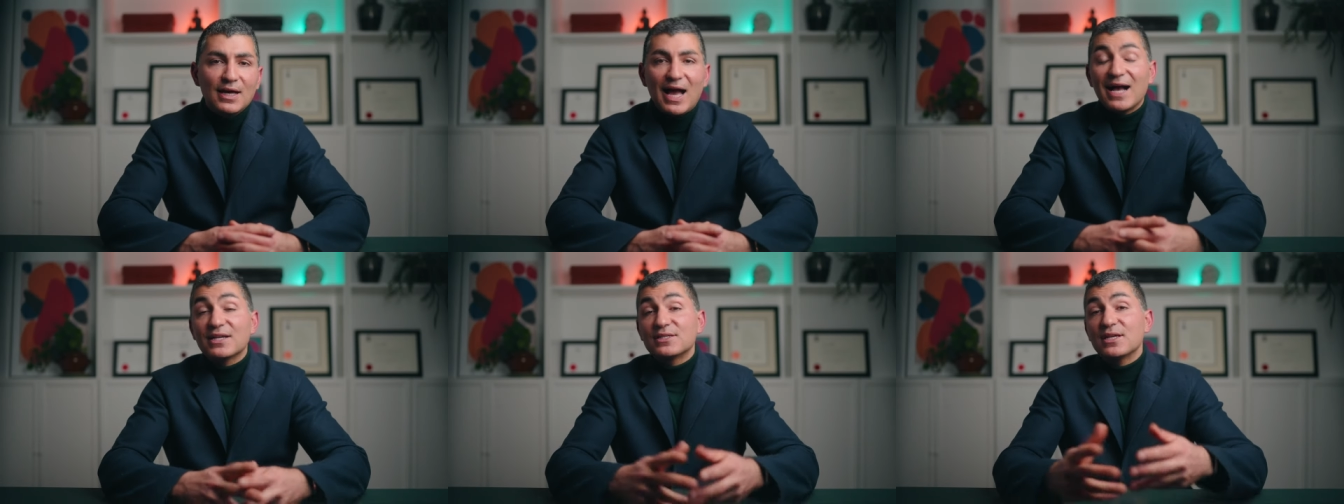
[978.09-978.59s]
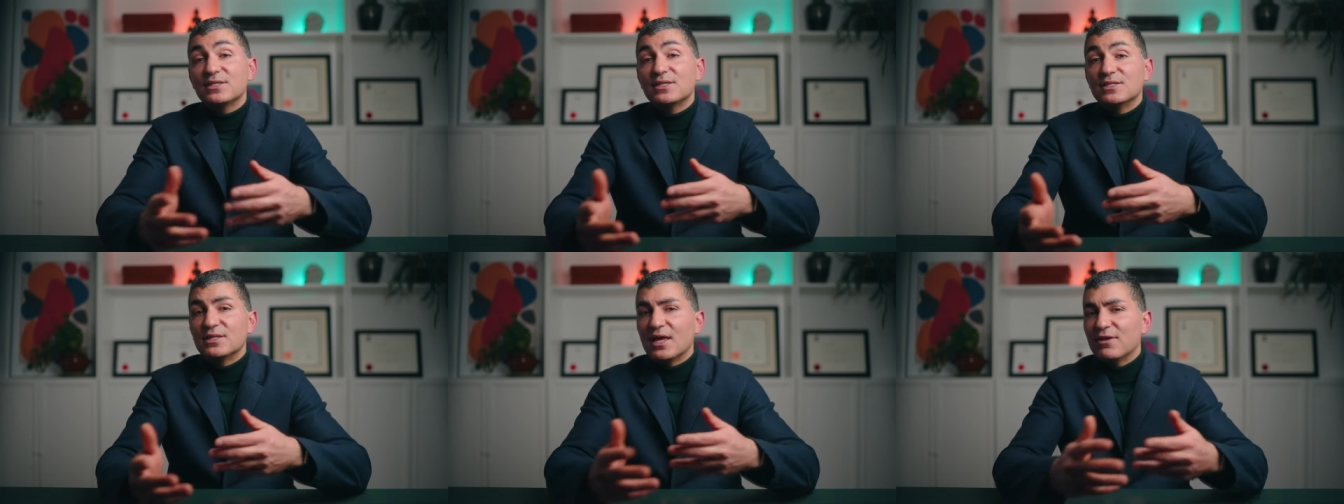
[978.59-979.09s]
Access
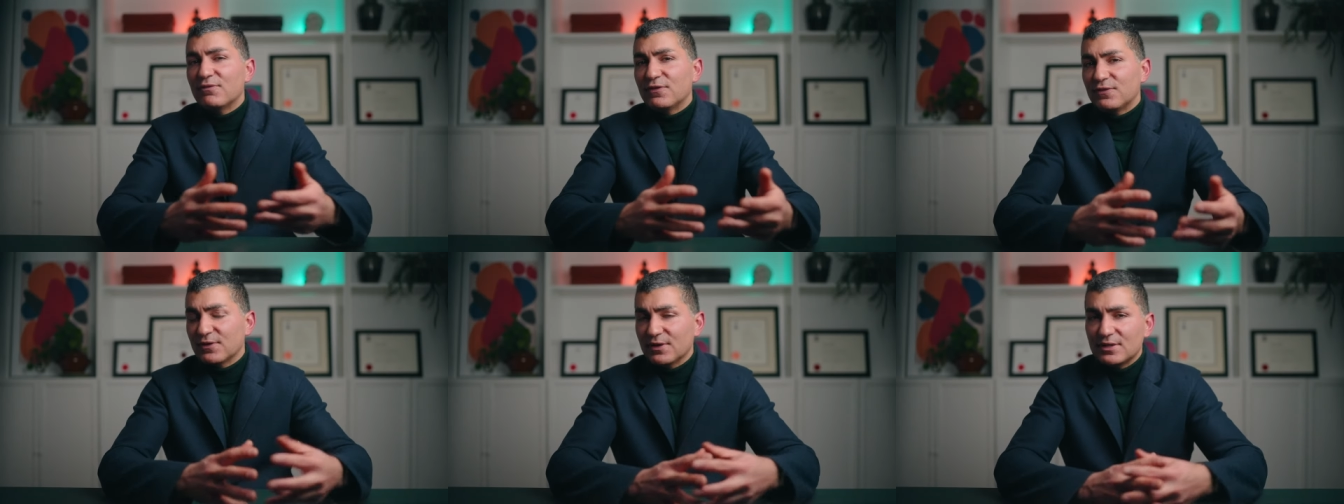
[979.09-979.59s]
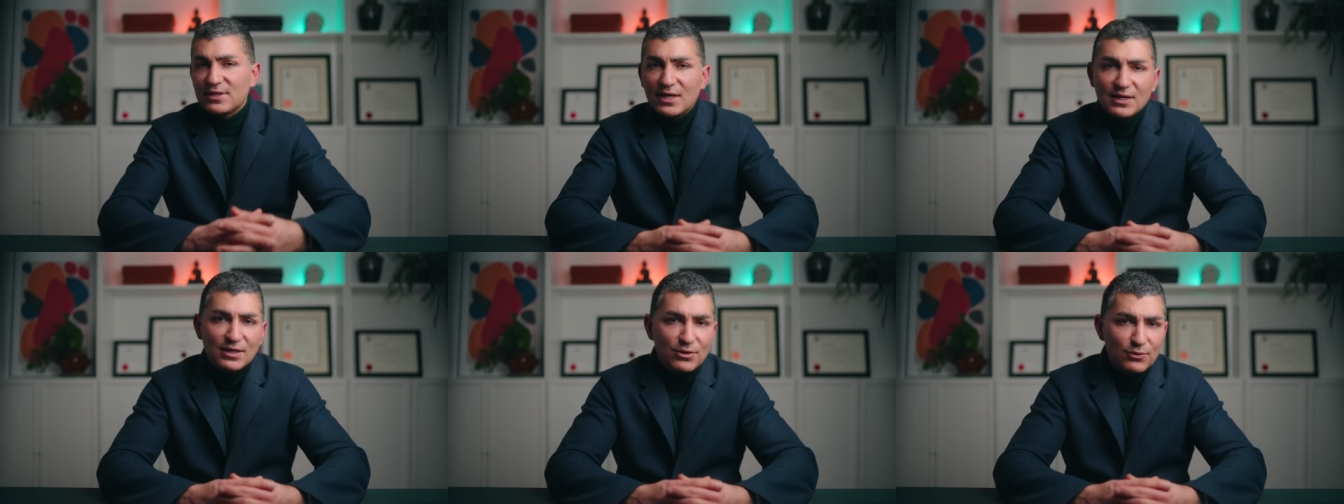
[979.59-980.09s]
is then
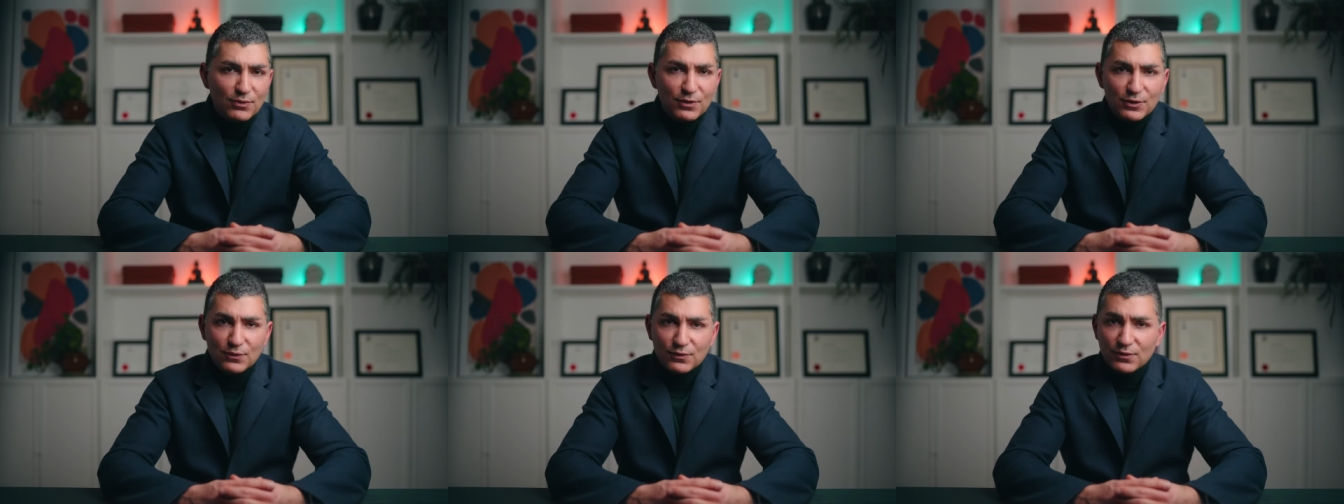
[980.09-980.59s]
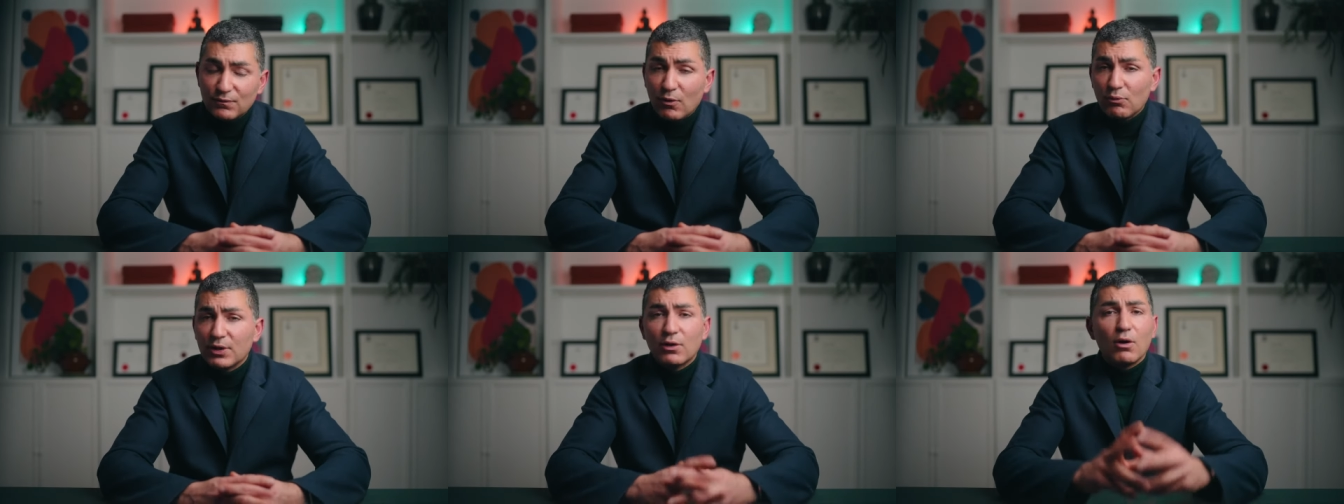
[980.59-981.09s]
facilitated through the use of
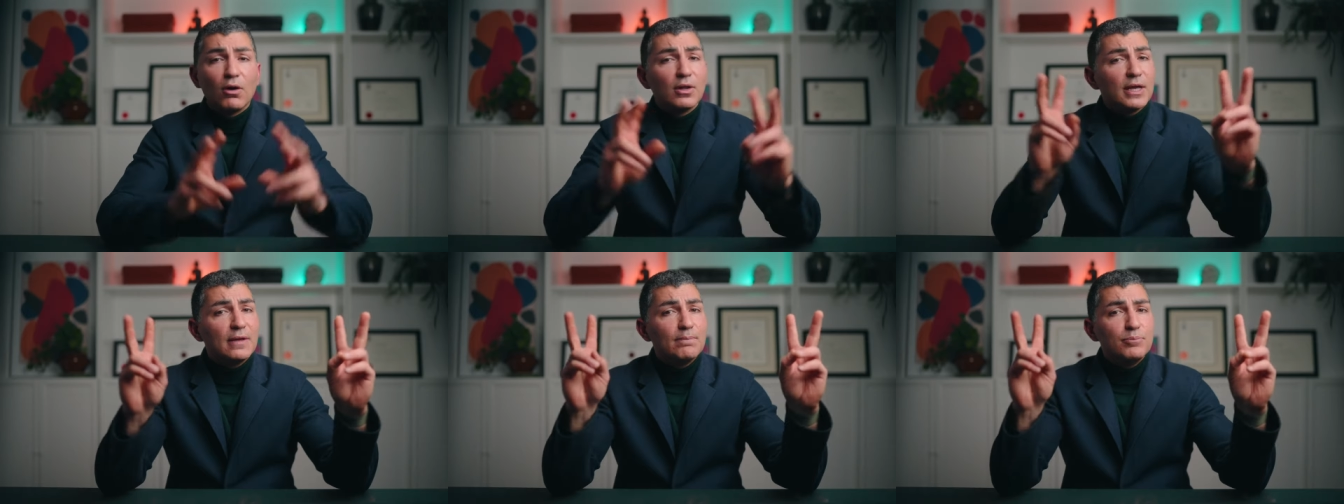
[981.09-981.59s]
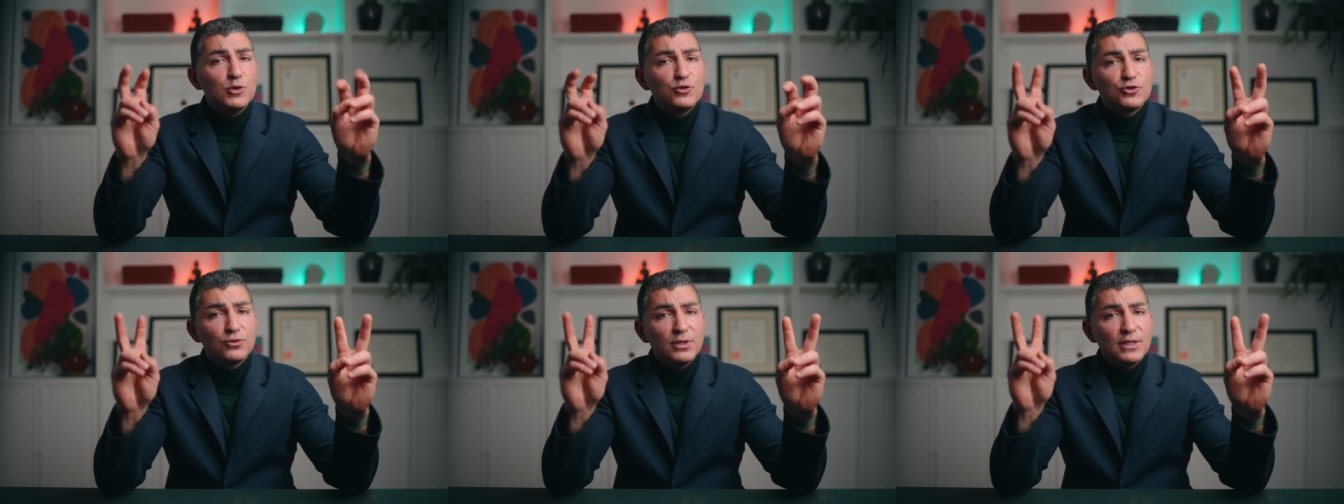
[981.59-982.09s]
what we call a
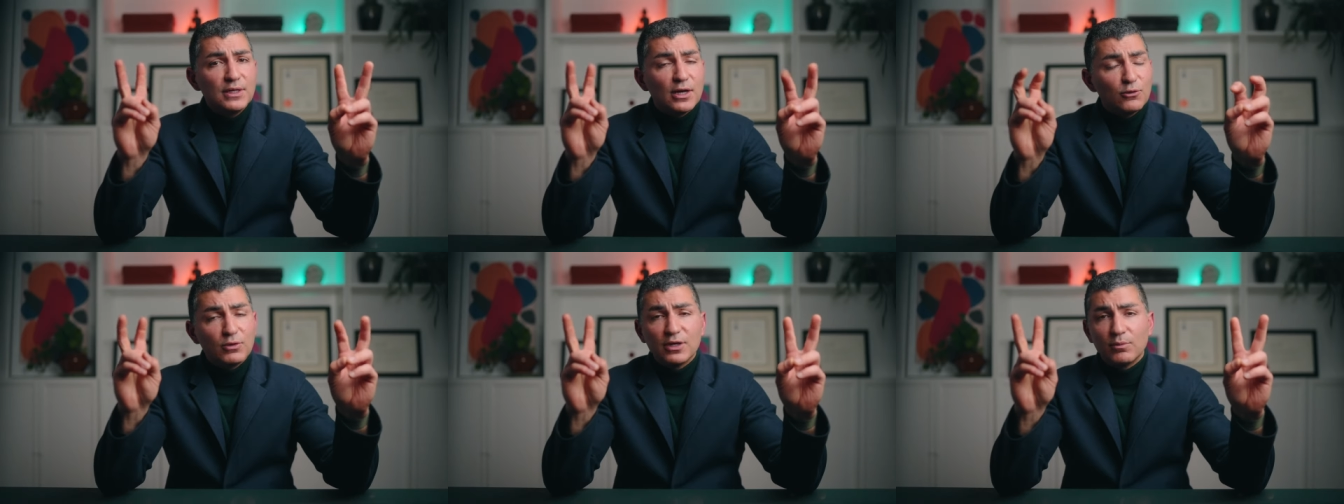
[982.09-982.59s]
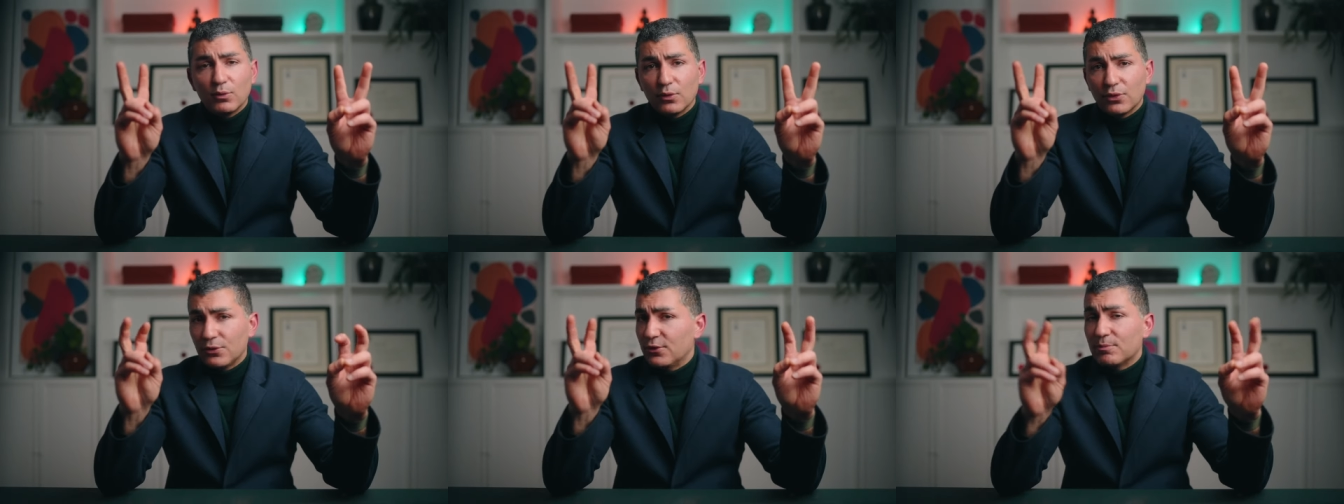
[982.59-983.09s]
mutually agreeable
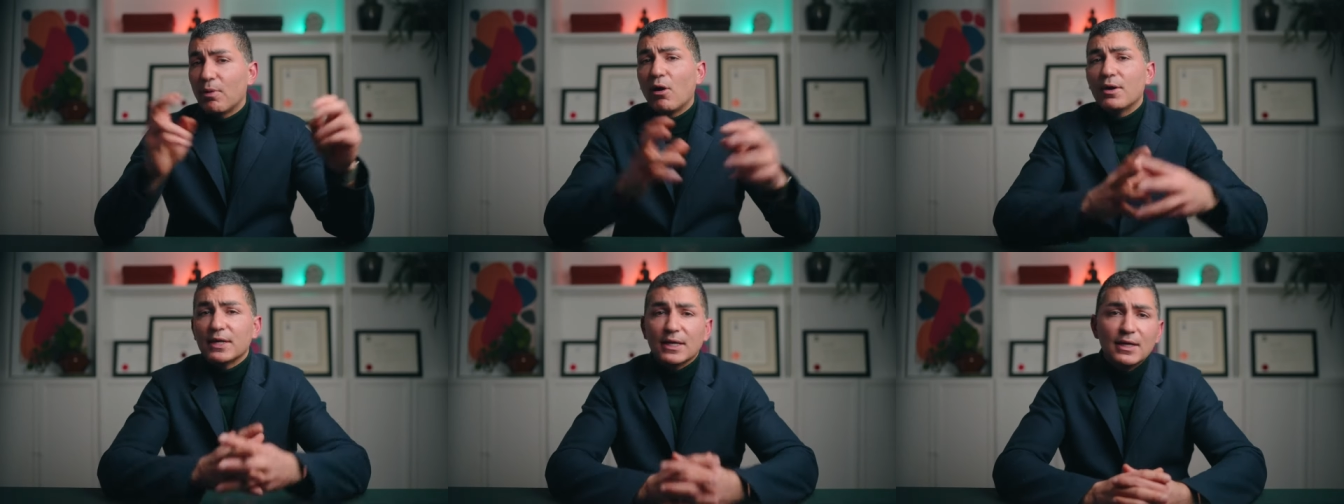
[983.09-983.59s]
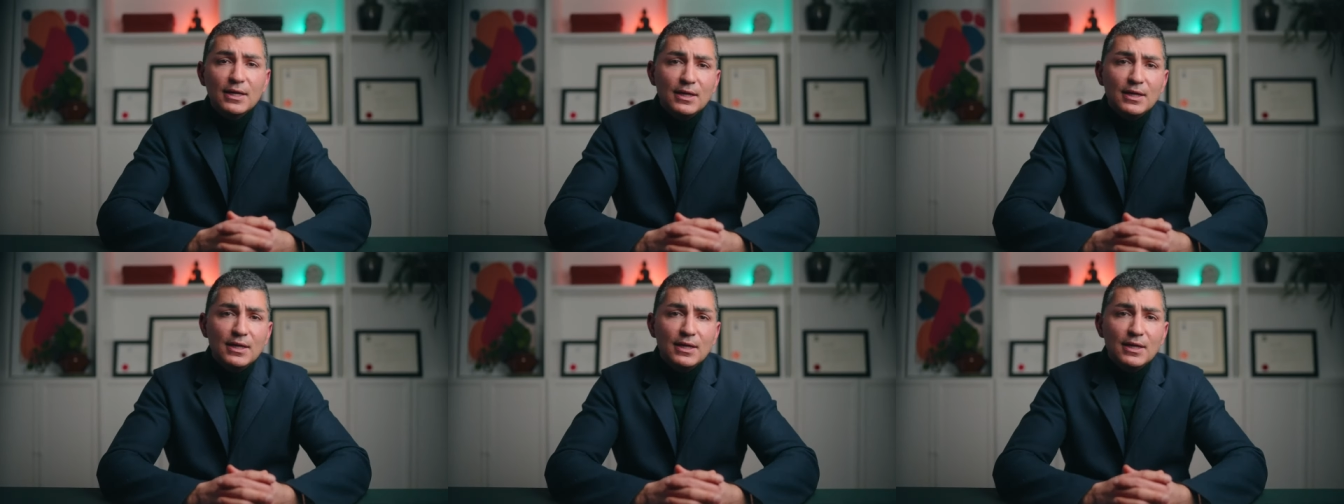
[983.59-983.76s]
third party,